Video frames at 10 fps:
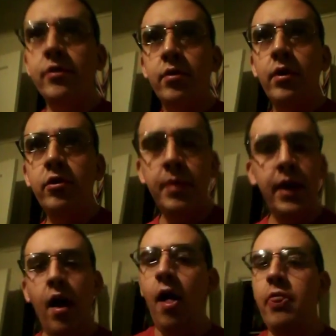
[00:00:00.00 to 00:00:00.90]
is going to
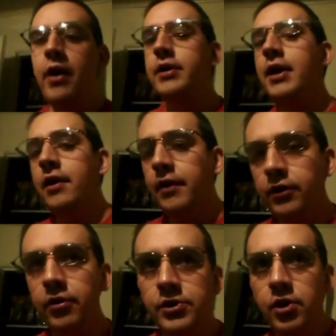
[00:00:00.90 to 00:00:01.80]
be the king of
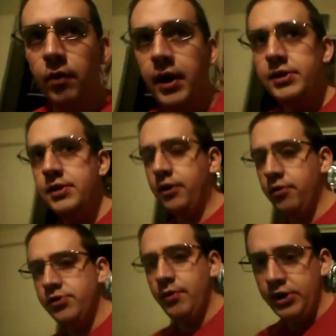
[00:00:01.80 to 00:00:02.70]
the cruiserweights, the
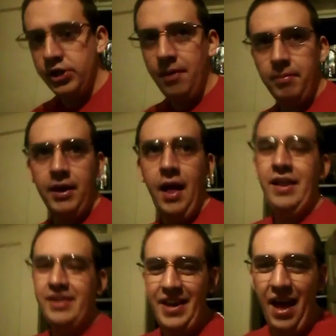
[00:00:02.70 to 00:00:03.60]
cruiserweight champion,
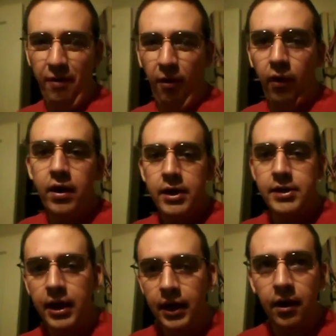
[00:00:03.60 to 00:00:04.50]
Neville,
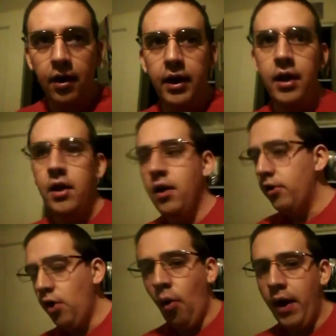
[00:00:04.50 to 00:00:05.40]
taking on
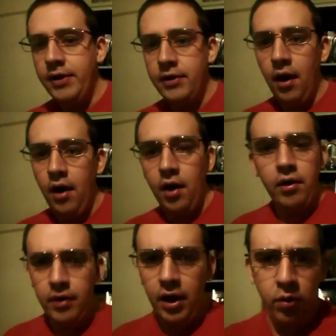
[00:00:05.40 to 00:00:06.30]
not
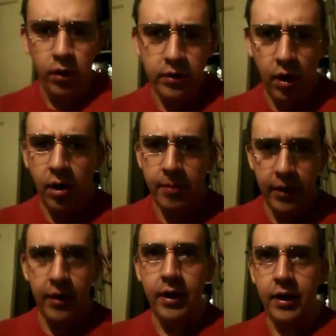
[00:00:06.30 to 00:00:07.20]
Noendar,
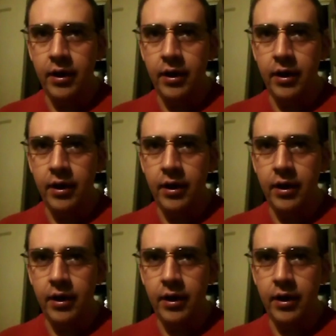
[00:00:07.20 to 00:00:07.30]
but